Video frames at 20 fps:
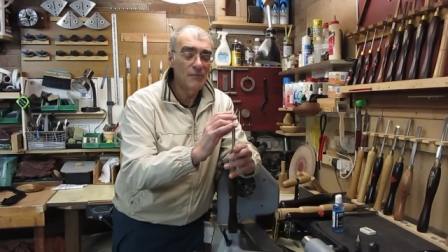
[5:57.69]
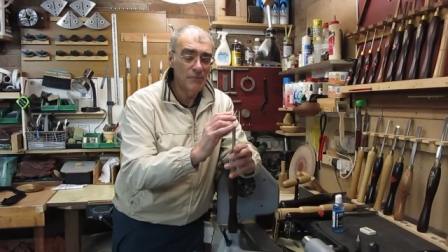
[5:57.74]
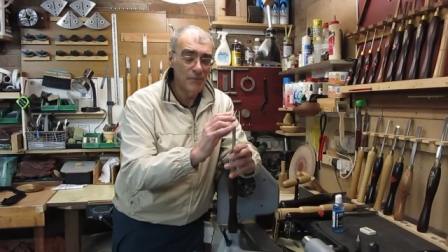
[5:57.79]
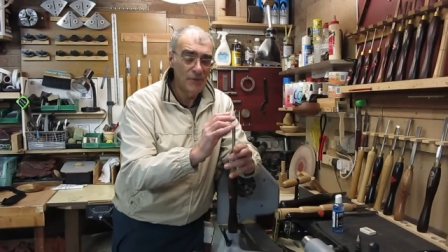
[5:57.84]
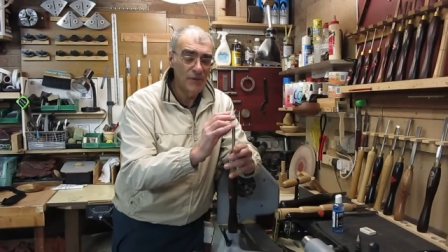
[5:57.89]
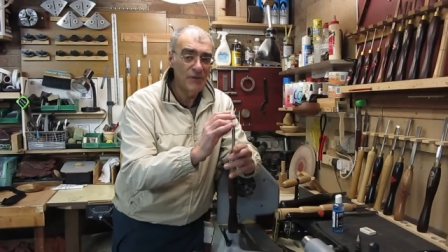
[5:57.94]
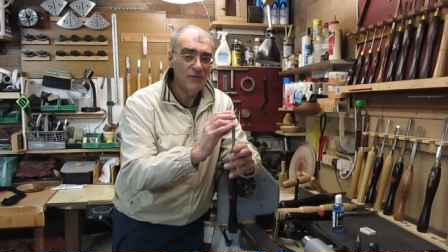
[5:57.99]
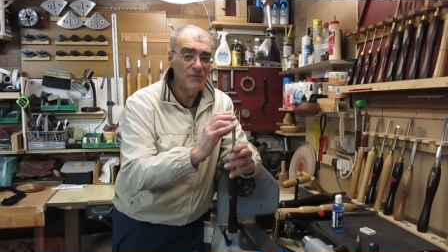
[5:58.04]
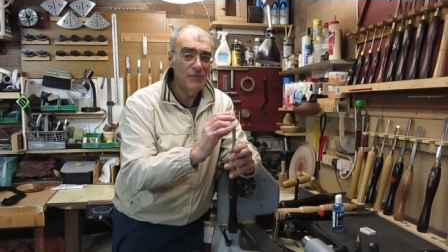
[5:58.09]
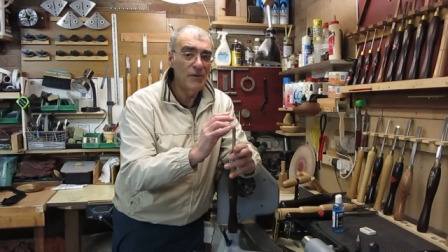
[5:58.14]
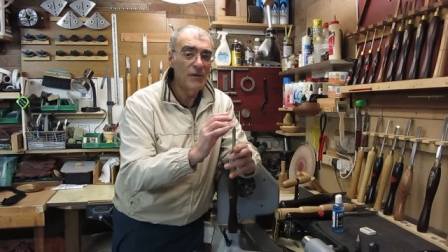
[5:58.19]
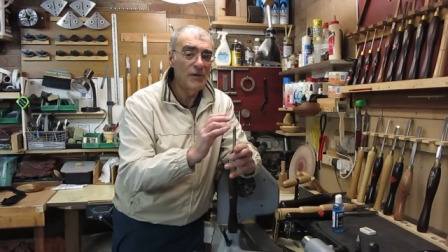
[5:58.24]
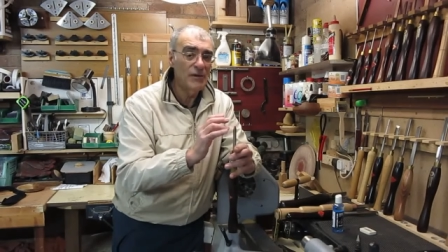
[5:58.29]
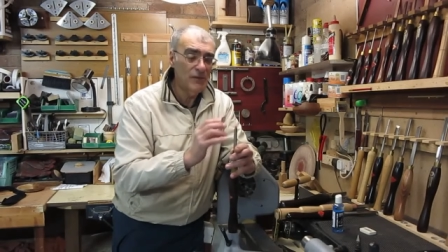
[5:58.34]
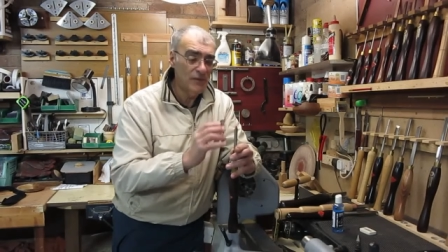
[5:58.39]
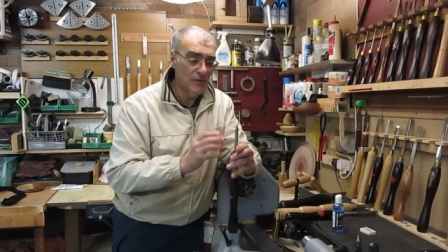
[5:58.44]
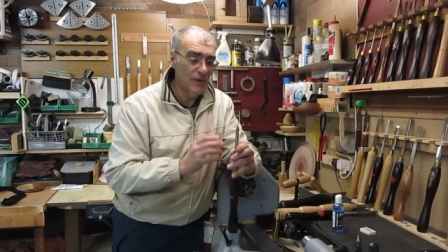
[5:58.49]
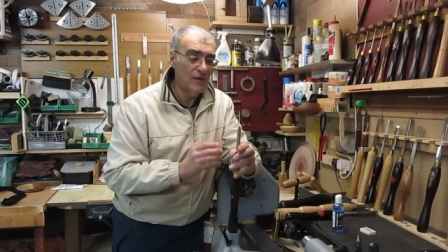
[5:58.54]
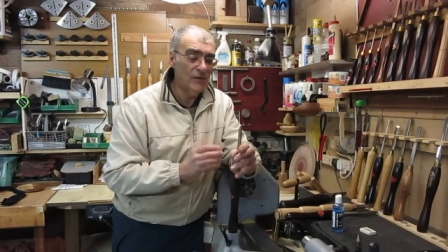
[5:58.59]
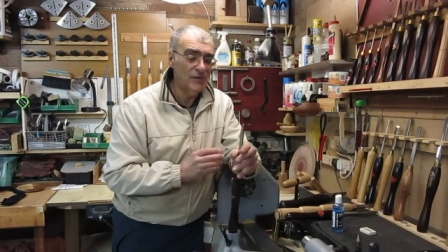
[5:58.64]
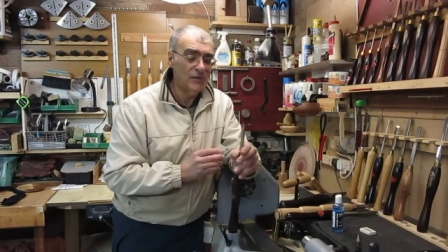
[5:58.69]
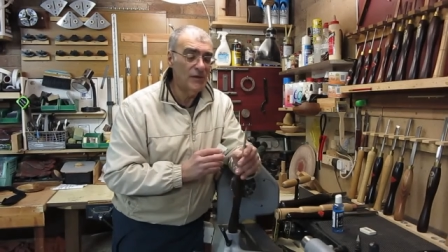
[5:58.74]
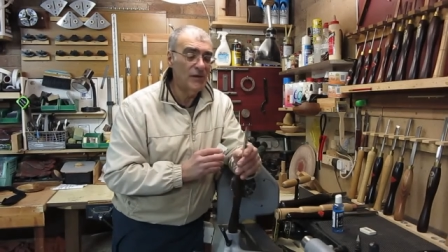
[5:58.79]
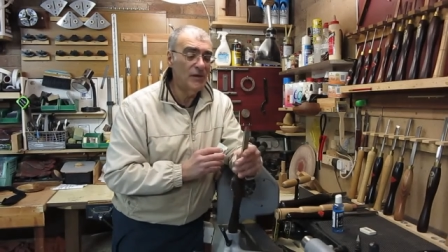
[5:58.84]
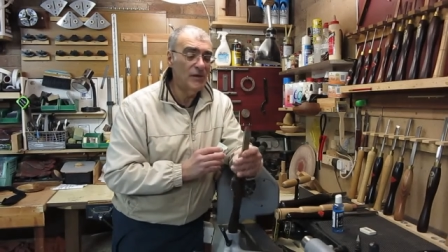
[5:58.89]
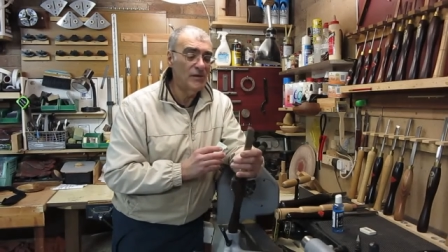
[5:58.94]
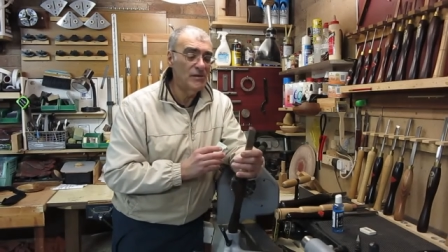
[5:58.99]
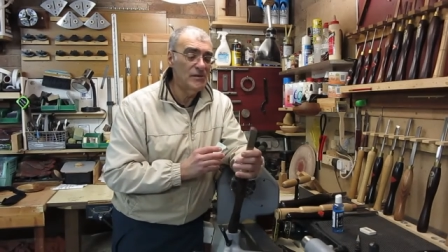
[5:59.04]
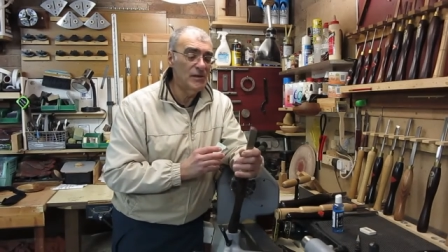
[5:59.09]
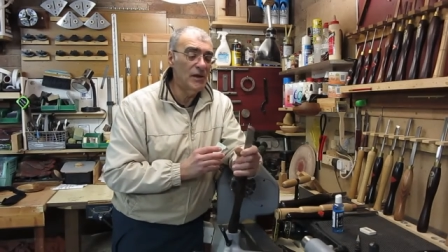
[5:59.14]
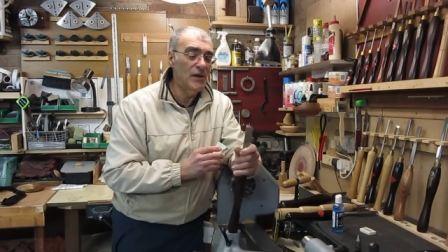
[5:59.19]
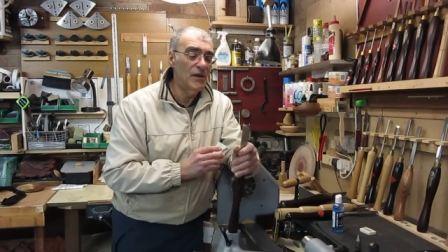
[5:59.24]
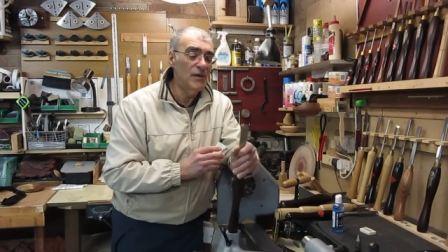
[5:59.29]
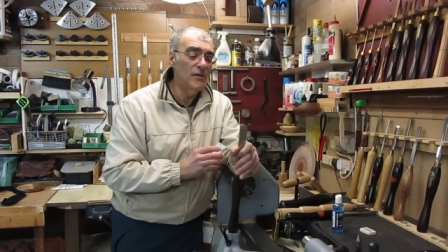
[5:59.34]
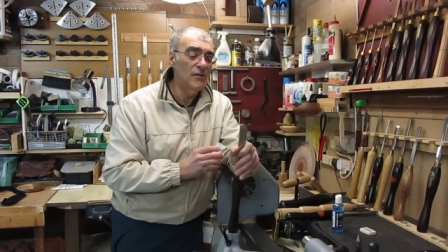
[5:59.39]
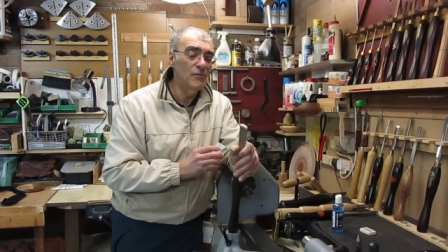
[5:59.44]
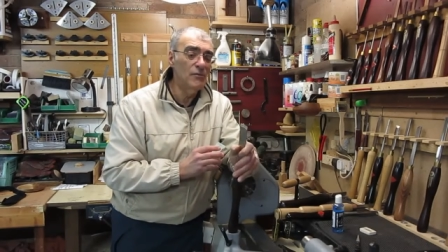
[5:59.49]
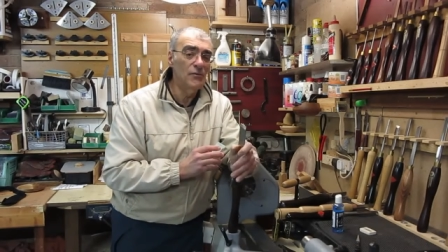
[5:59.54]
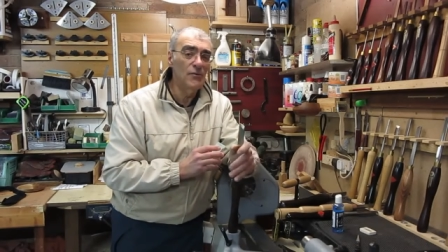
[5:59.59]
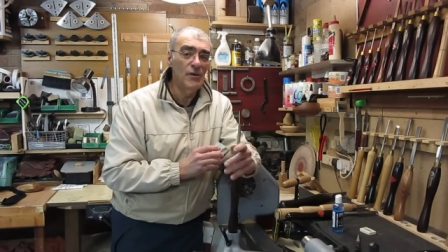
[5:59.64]
believe me that is a
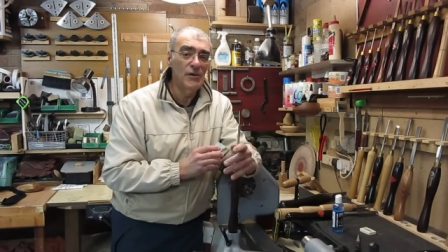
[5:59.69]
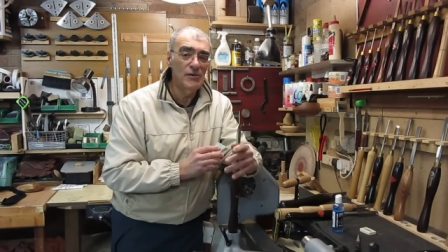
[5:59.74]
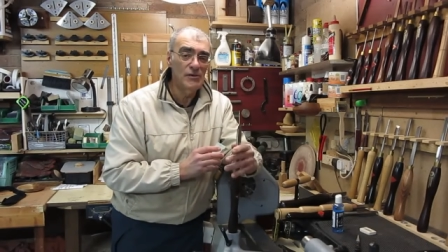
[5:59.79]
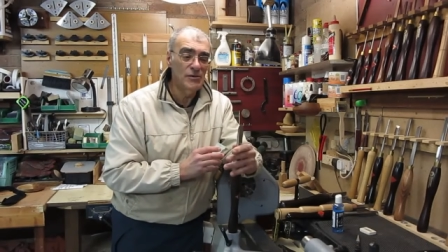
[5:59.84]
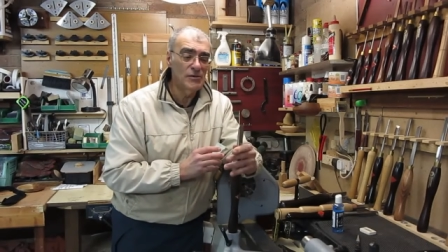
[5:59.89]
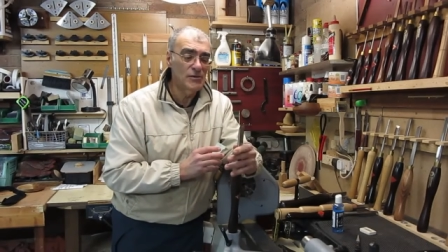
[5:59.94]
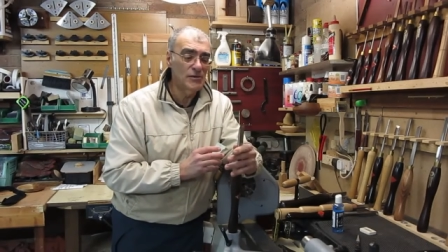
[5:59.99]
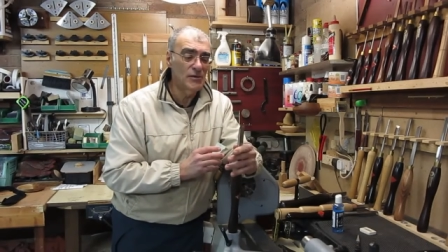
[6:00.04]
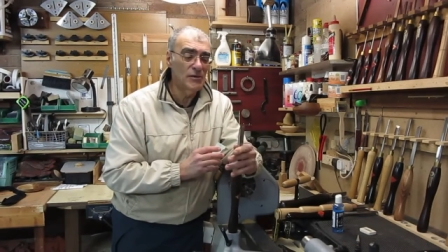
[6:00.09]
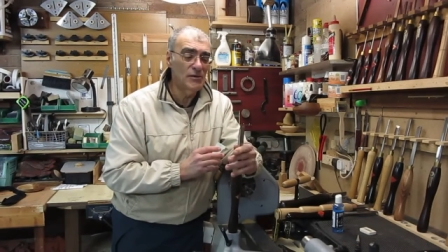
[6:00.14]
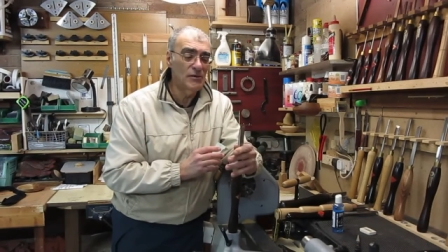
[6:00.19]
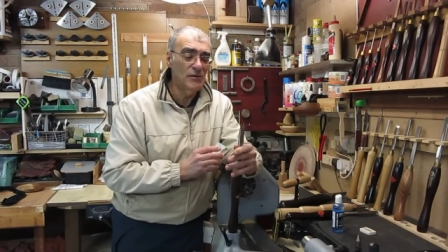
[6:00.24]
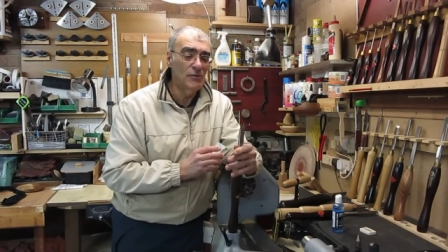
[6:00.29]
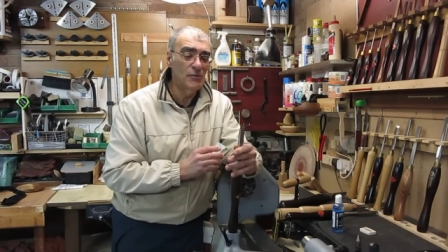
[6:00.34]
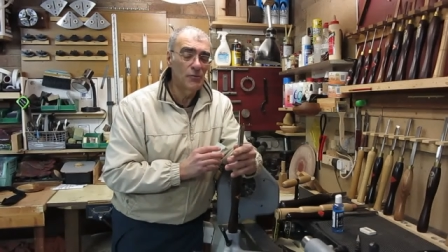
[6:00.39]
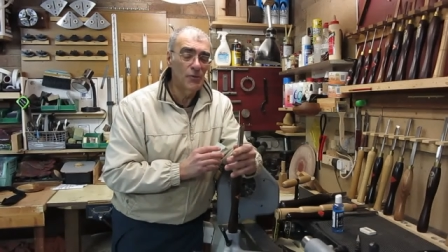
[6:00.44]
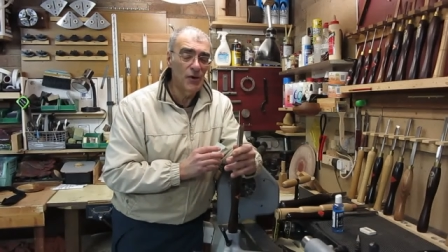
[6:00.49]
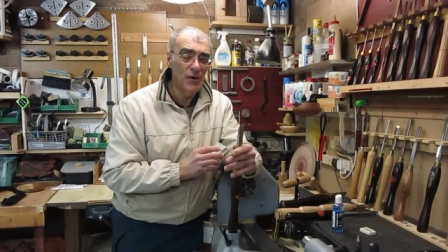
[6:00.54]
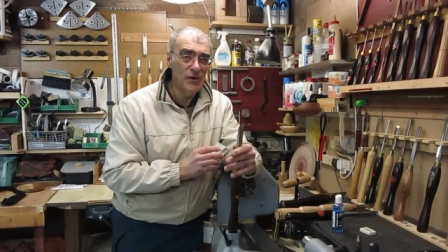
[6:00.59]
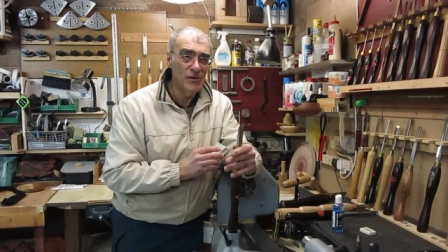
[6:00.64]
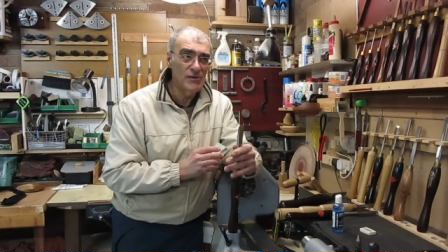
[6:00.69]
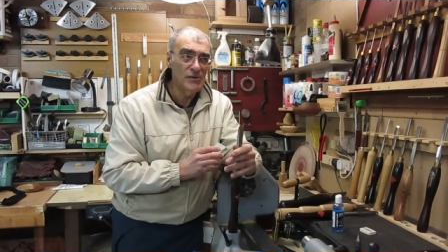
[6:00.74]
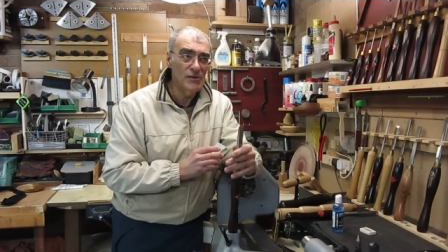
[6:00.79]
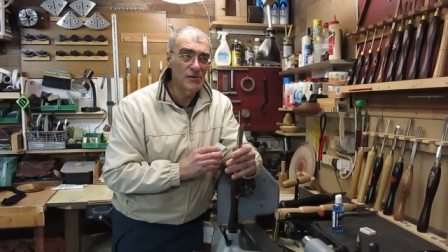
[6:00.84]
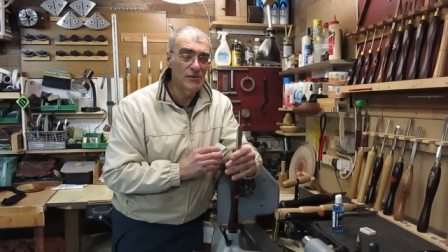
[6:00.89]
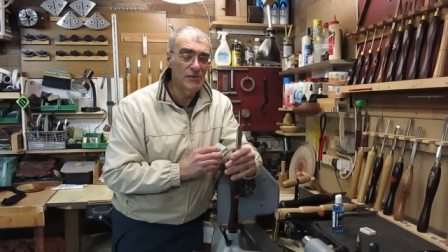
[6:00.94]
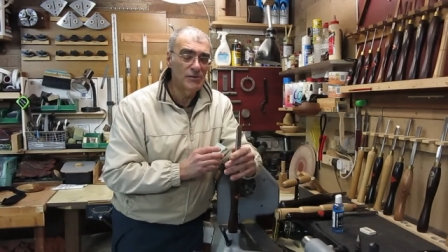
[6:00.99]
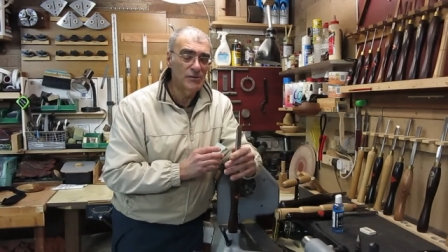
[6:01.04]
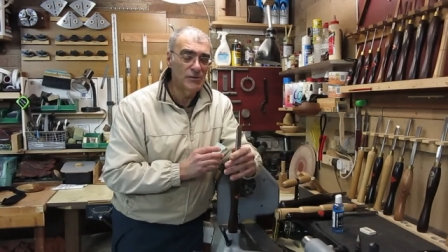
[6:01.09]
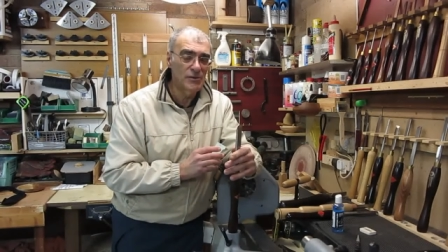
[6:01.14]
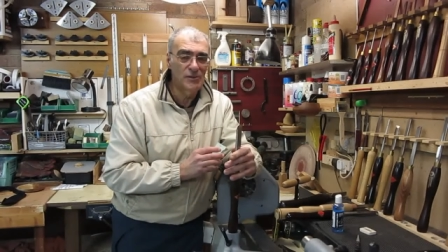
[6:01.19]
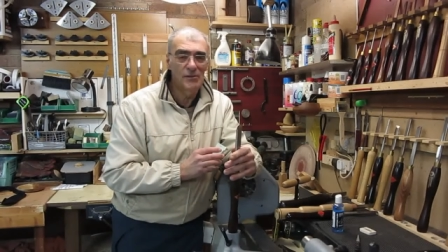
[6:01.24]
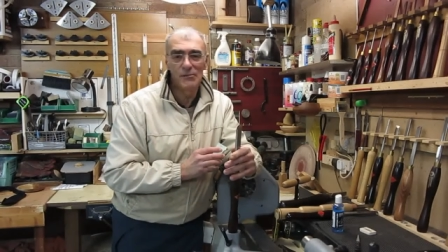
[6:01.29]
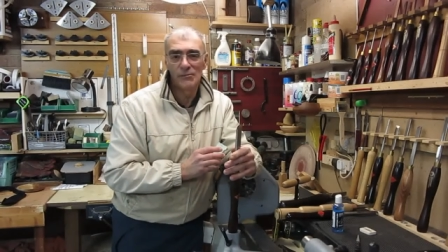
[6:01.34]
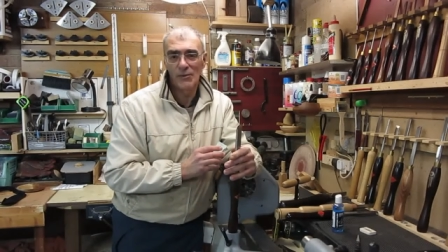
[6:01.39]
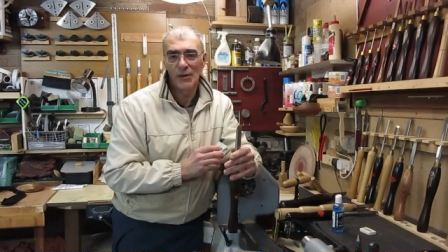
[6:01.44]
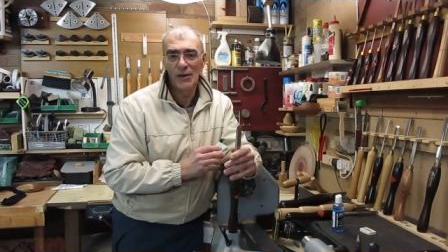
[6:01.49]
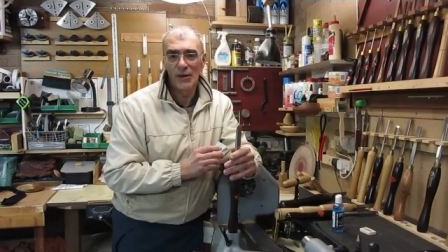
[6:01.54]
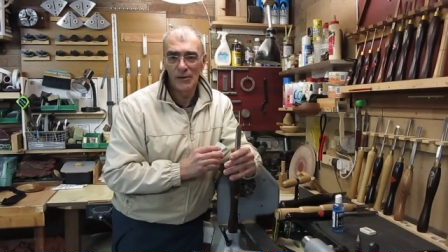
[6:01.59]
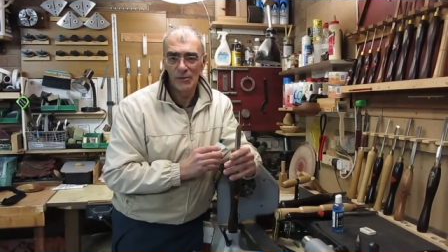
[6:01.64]
razor sharp, razor sharp
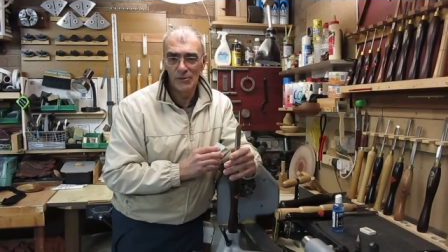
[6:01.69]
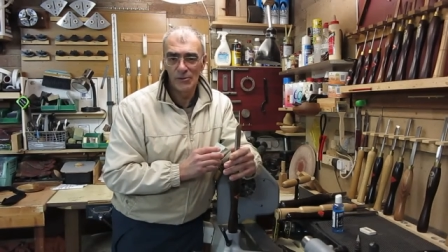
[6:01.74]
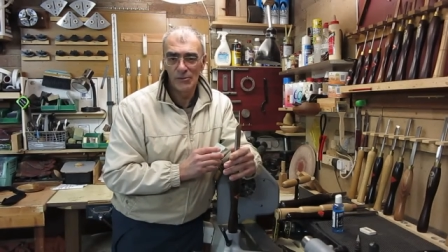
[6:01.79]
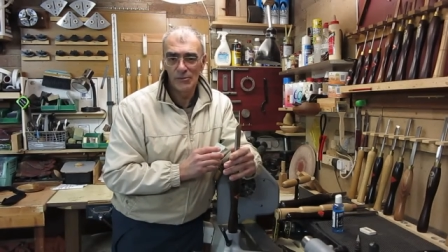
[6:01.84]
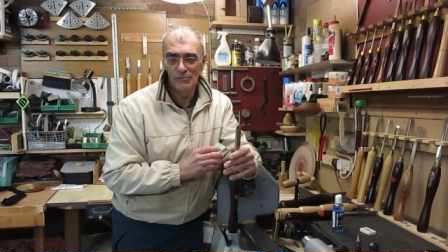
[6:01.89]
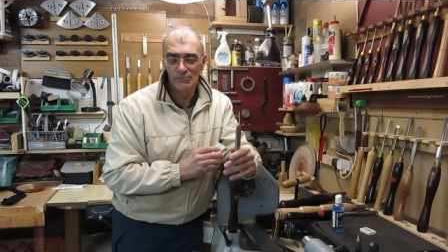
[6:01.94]
edge.